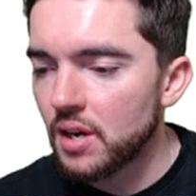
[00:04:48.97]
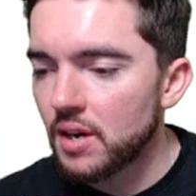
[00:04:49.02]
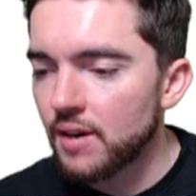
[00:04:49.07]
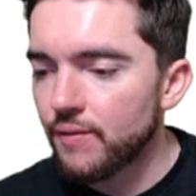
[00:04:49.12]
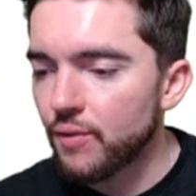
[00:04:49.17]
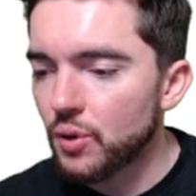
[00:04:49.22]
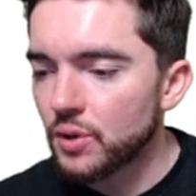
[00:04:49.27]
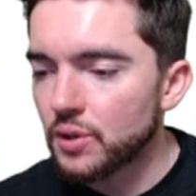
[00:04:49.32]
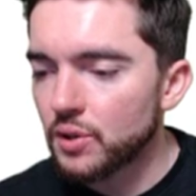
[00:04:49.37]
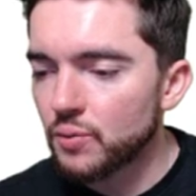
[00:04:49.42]

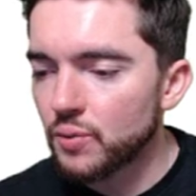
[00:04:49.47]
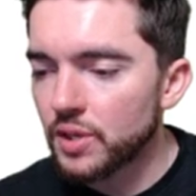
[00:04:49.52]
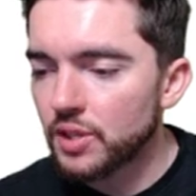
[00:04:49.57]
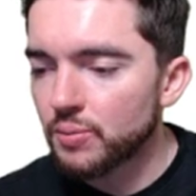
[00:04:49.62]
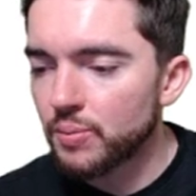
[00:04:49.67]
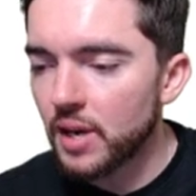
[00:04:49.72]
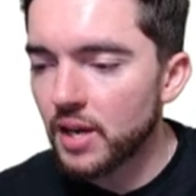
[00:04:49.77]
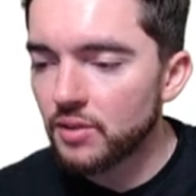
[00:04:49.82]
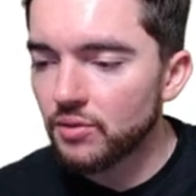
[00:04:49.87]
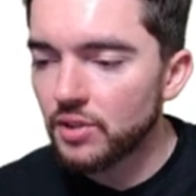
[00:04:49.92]
14 weeks
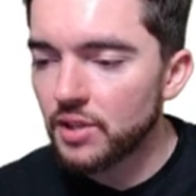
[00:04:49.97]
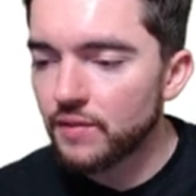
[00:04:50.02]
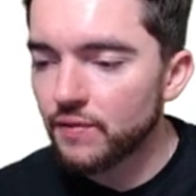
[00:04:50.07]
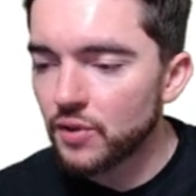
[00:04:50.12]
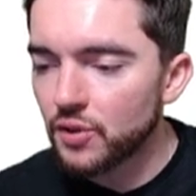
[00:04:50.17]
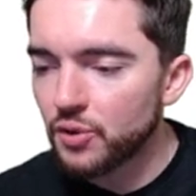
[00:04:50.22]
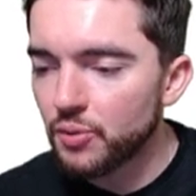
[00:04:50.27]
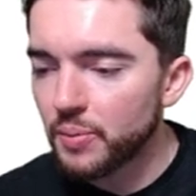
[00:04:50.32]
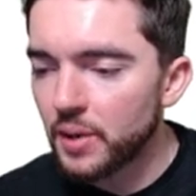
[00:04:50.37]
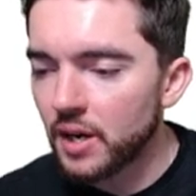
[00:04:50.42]
paid leave for
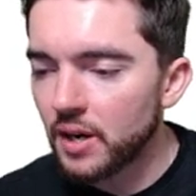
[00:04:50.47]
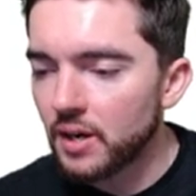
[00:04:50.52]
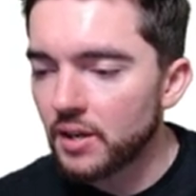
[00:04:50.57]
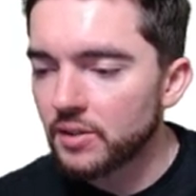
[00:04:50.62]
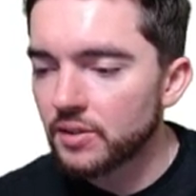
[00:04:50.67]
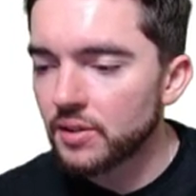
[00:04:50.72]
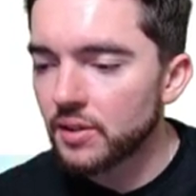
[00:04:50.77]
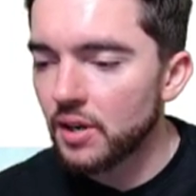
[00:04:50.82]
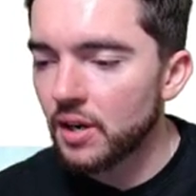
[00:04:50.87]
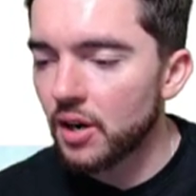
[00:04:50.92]
new
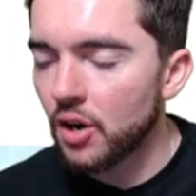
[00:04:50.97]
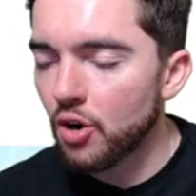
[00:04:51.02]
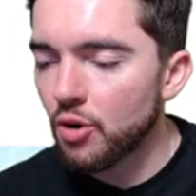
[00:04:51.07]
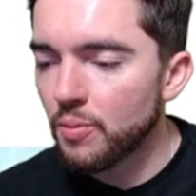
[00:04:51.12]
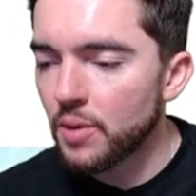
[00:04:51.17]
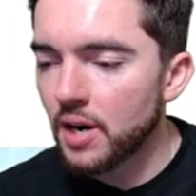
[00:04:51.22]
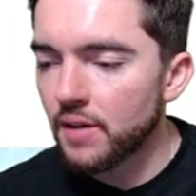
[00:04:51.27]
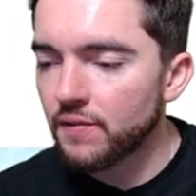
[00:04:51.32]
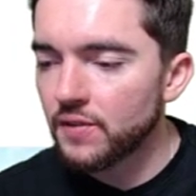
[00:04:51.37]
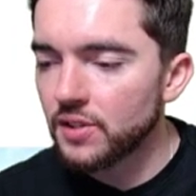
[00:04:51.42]
parents, a home
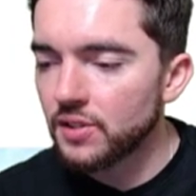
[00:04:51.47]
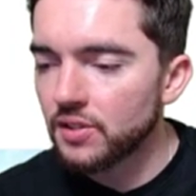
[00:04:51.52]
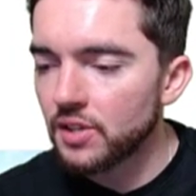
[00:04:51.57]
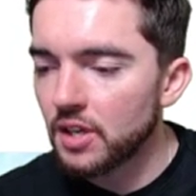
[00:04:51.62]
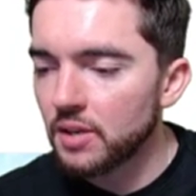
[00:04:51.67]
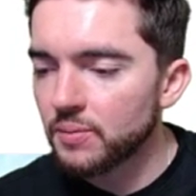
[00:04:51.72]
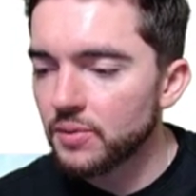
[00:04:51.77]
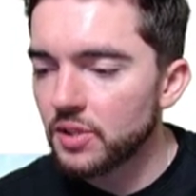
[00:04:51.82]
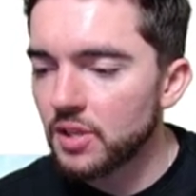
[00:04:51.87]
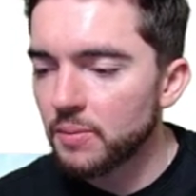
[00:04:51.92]
office
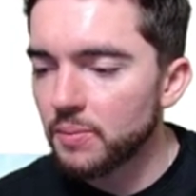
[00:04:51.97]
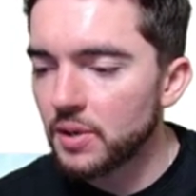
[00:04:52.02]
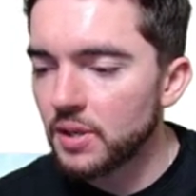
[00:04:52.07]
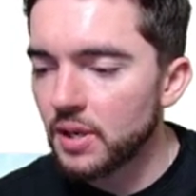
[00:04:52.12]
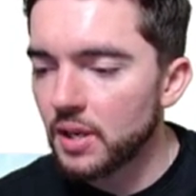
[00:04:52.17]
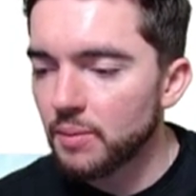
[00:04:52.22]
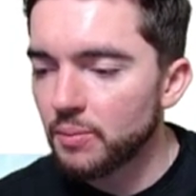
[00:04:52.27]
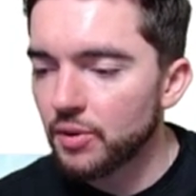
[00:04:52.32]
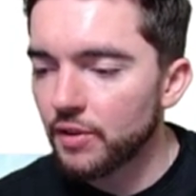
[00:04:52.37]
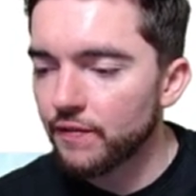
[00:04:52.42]
setup stipend,
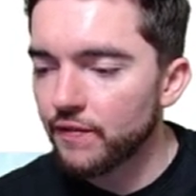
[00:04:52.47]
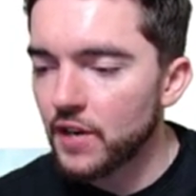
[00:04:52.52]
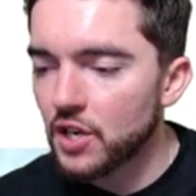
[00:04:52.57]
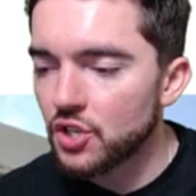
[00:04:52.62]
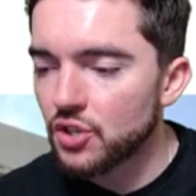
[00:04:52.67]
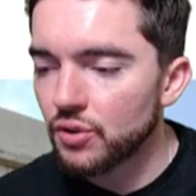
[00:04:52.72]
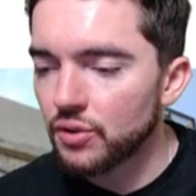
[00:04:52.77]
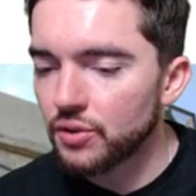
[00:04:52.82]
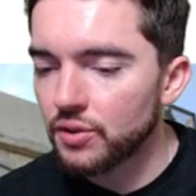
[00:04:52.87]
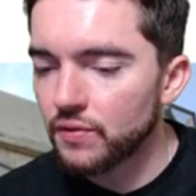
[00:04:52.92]
and
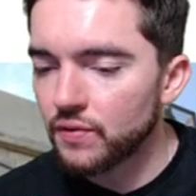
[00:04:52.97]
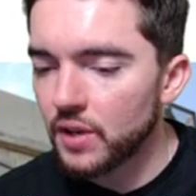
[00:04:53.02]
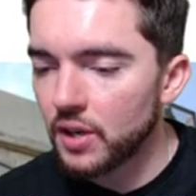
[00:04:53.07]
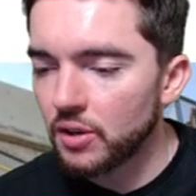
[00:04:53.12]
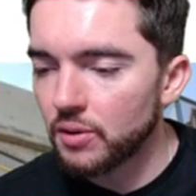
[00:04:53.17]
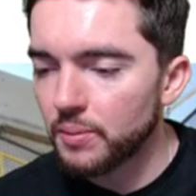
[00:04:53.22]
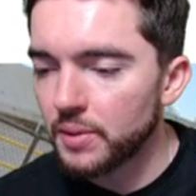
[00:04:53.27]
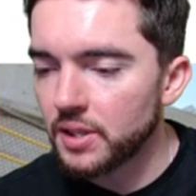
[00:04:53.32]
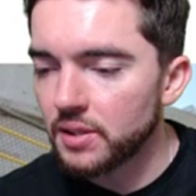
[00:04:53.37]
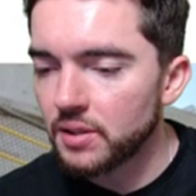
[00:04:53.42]
professional
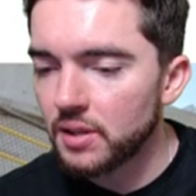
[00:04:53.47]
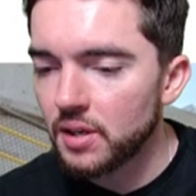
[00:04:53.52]
development